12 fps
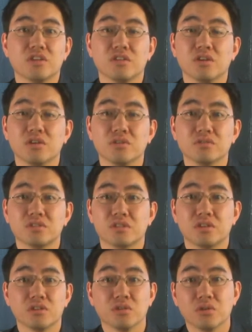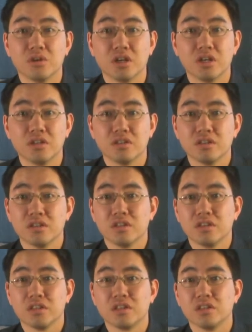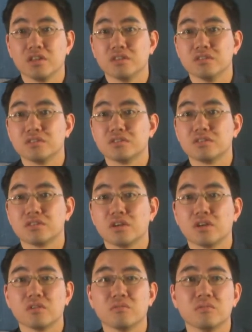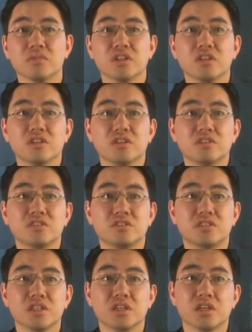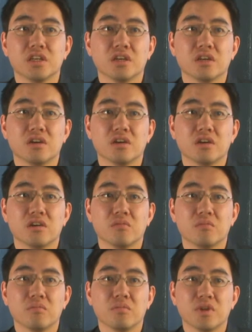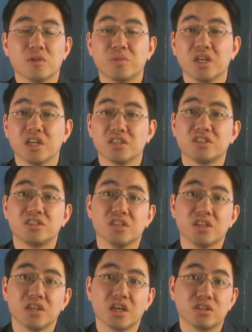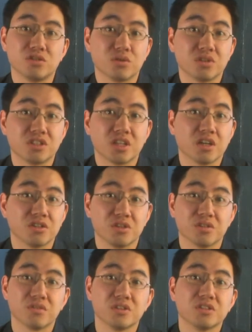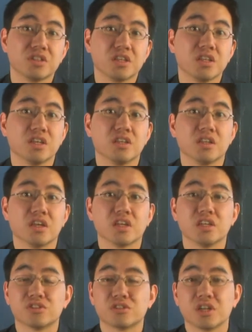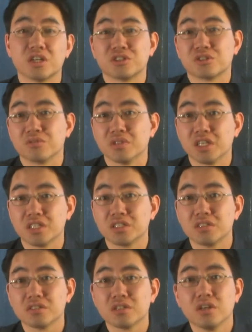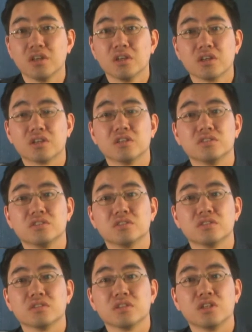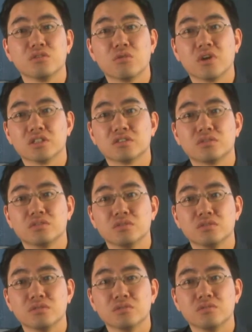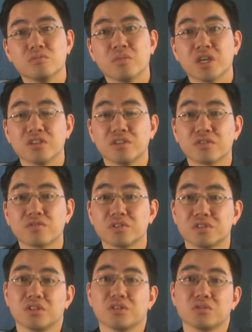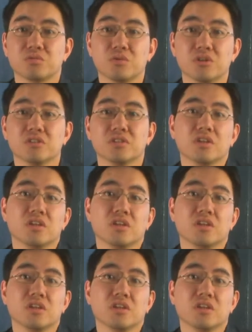knows the Lord. He is seeking a PhD at Georgetown University in like international relations because he wants to make a difference in this world.